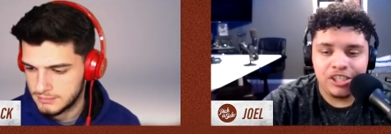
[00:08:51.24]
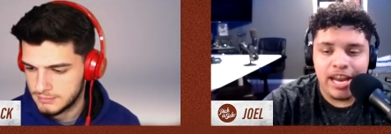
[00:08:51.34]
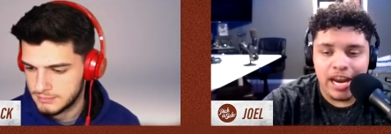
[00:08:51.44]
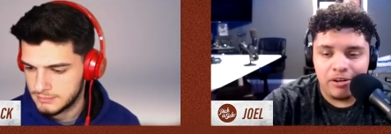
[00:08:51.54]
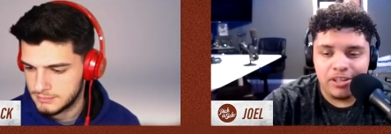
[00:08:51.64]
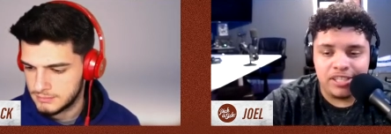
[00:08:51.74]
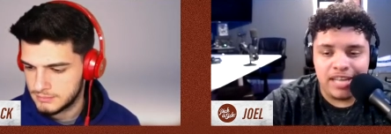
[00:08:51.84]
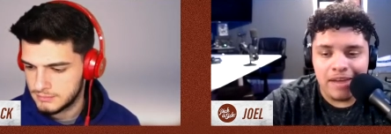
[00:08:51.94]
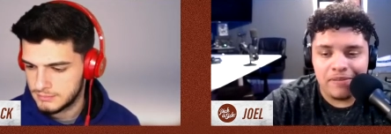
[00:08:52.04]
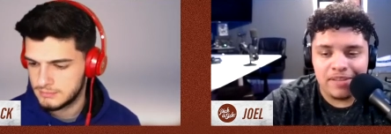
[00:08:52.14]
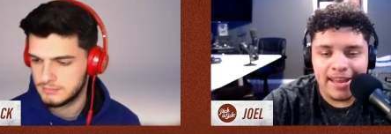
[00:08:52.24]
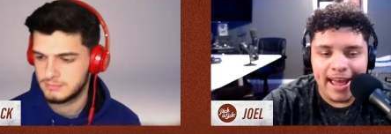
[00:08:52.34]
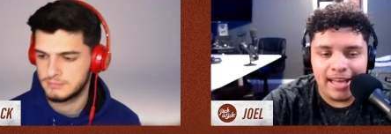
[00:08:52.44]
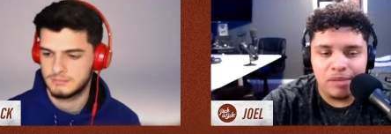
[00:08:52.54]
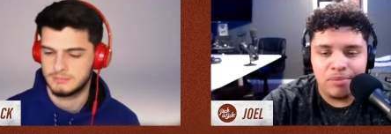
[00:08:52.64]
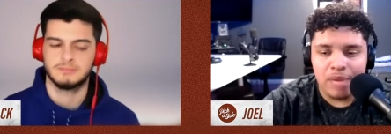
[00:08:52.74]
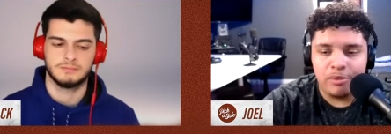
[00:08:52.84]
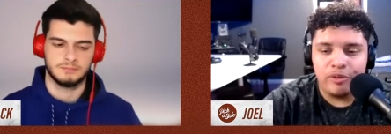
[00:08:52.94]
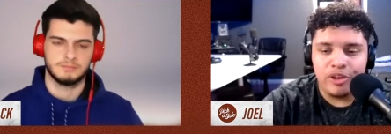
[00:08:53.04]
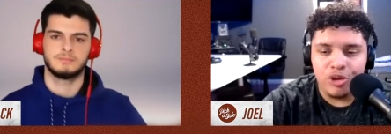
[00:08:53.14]
Speaker 1: Harris and having that Alabama
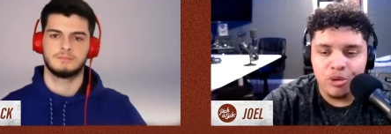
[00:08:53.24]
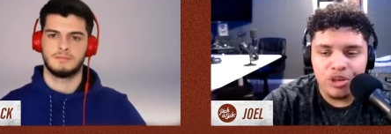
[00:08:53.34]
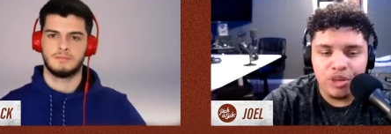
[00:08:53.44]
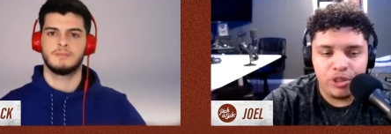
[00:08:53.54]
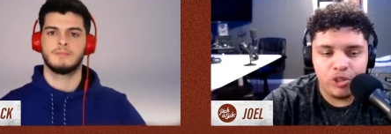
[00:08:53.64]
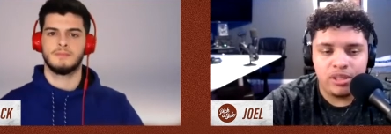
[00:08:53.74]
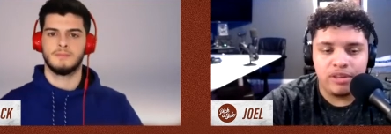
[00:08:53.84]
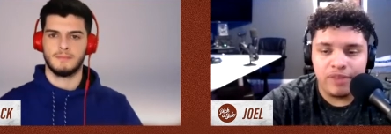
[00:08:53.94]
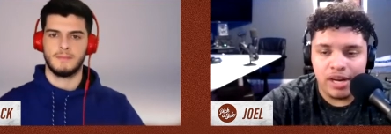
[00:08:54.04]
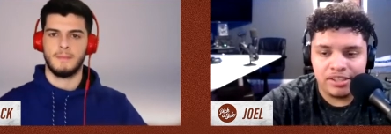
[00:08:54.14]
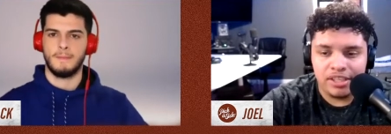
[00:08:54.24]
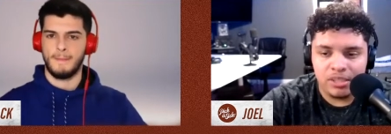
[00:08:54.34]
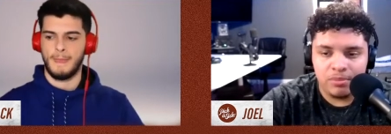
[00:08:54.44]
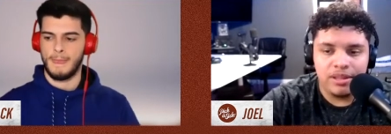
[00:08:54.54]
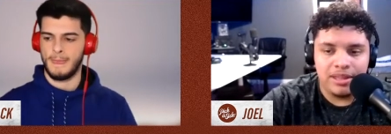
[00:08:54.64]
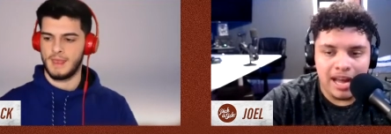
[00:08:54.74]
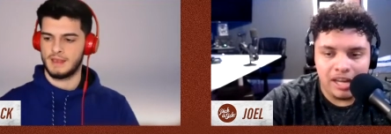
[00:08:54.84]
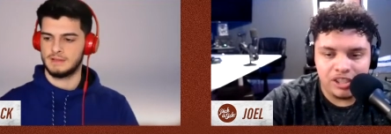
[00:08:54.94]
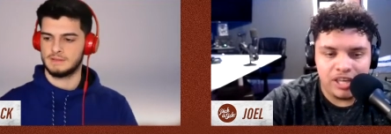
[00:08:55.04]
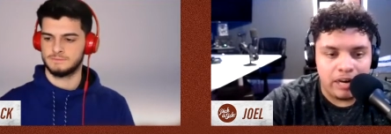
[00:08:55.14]
reunion between DeVonta Smith,
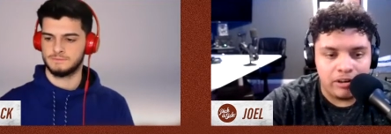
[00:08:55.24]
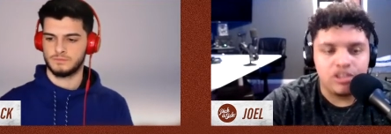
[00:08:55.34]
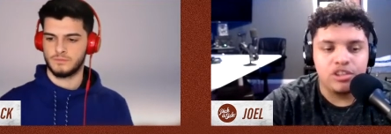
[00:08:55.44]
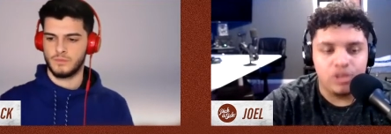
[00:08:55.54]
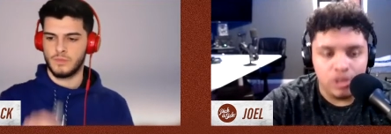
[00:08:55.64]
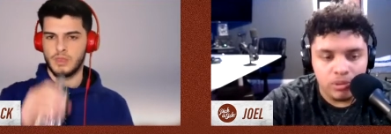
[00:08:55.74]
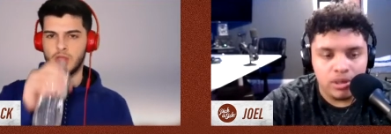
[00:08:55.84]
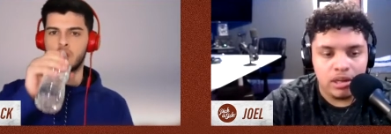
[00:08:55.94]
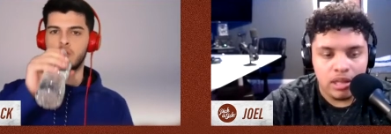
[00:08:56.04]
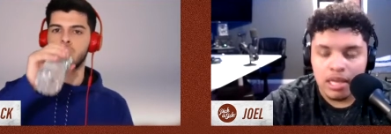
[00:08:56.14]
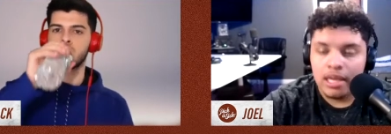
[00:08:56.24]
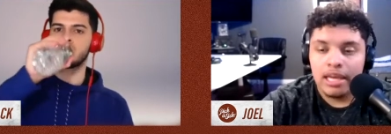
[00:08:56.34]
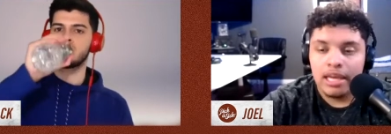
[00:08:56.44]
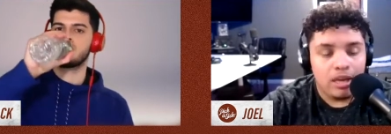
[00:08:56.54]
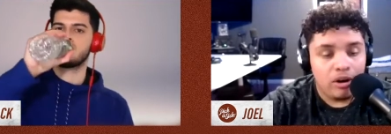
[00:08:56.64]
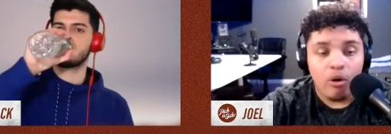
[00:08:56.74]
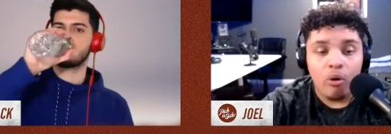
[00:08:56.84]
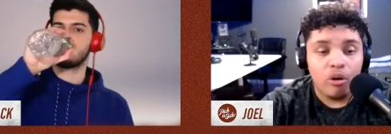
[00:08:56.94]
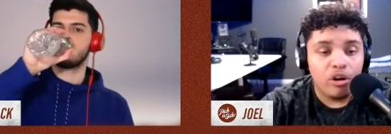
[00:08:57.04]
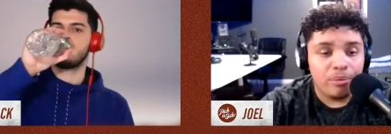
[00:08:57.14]
Najee Harris, and Tua.
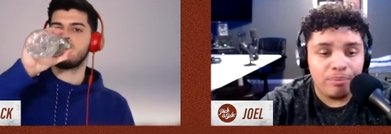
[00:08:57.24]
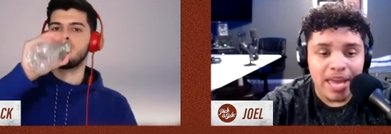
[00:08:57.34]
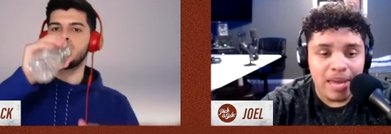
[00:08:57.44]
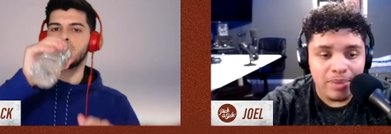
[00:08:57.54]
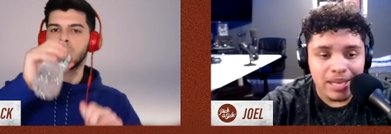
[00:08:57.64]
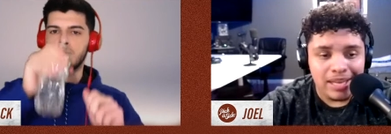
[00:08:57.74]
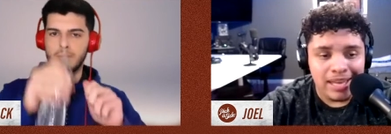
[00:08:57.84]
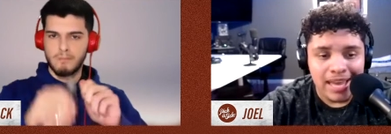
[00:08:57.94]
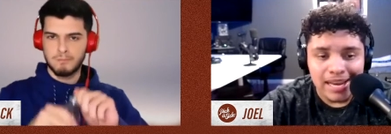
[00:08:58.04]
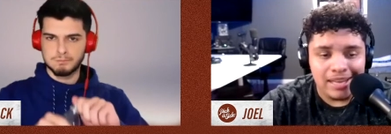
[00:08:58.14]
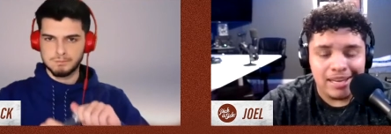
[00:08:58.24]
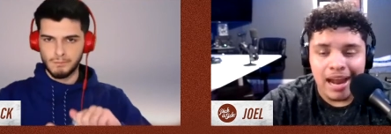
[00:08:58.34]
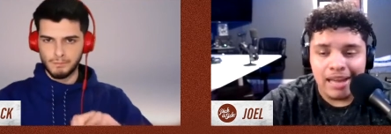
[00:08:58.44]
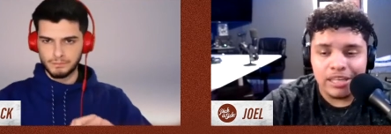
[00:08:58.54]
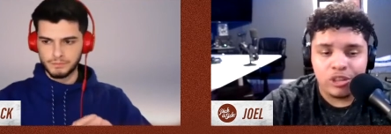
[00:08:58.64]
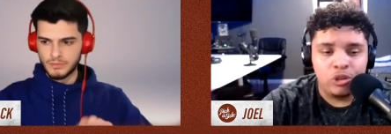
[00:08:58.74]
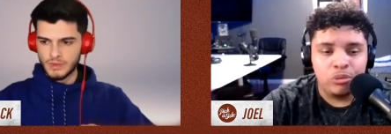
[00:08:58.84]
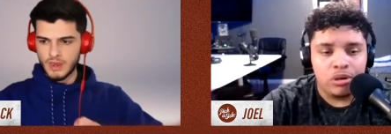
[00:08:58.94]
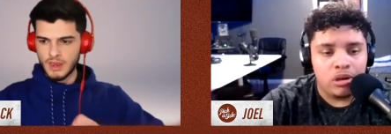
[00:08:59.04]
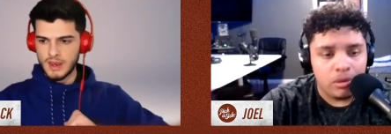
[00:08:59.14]
Or maybe getting a guy like
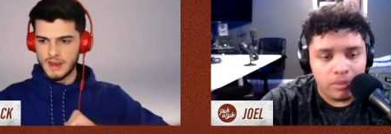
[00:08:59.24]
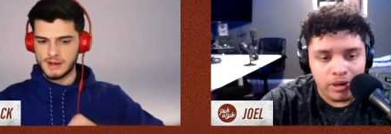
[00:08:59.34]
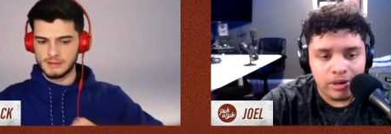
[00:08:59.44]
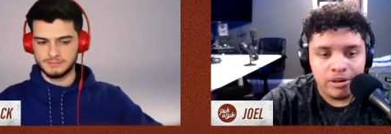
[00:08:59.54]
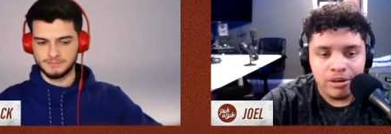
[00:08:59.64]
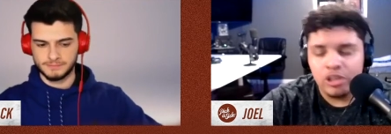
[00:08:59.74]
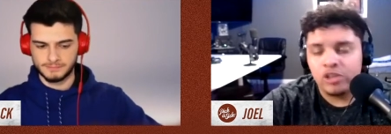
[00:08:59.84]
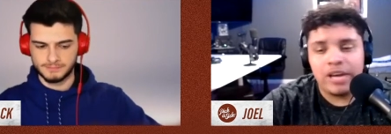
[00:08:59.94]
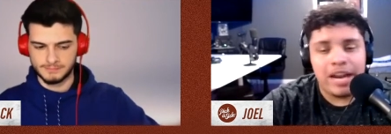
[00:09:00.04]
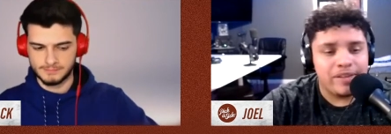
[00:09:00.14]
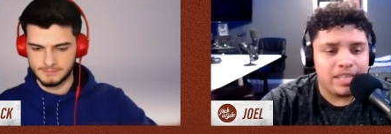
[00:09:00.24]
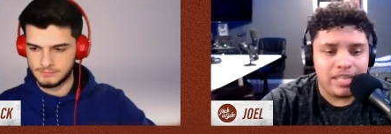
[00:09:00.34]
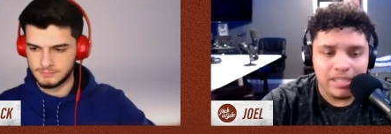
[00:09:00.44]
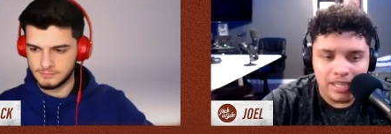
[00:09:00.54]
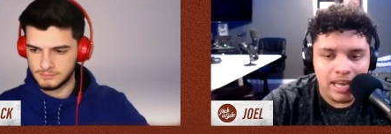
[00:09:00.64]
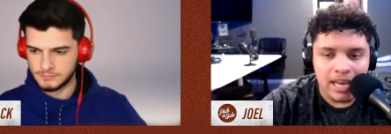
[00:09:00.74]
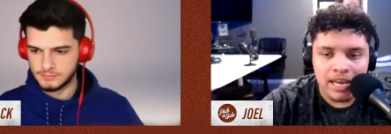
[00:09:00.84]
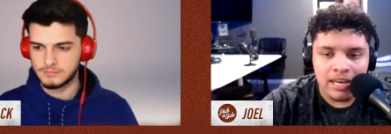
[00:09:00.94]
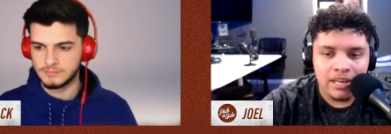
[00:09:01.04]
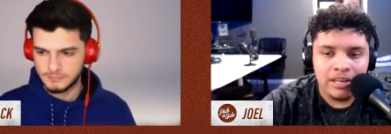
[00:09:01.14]
Chuba Hubbard, Travis
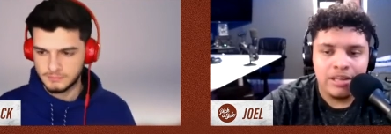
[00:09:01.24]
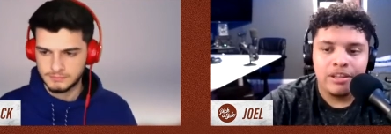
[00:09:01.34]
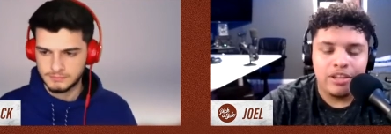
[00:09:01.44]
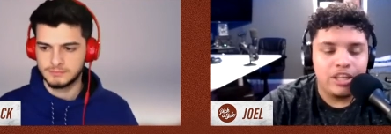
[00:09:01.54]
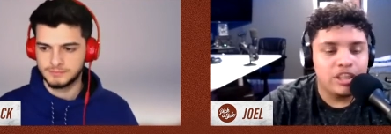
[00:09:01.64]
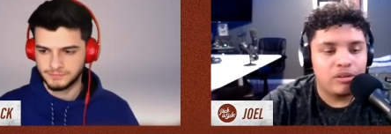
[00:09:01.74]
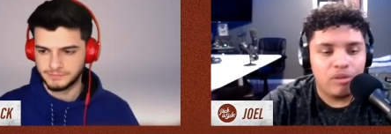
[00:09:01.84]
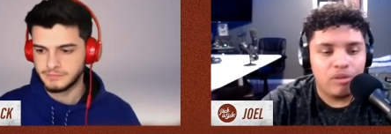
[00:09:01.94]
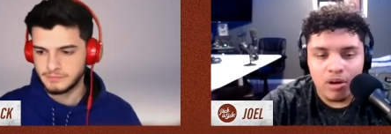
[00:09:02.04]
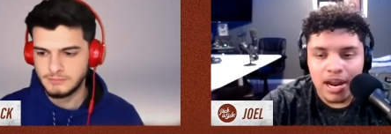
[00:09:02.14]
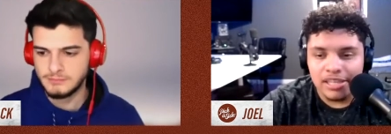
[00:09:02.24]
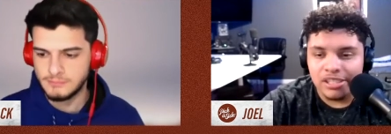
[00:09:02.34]
Etienne. These are all guys,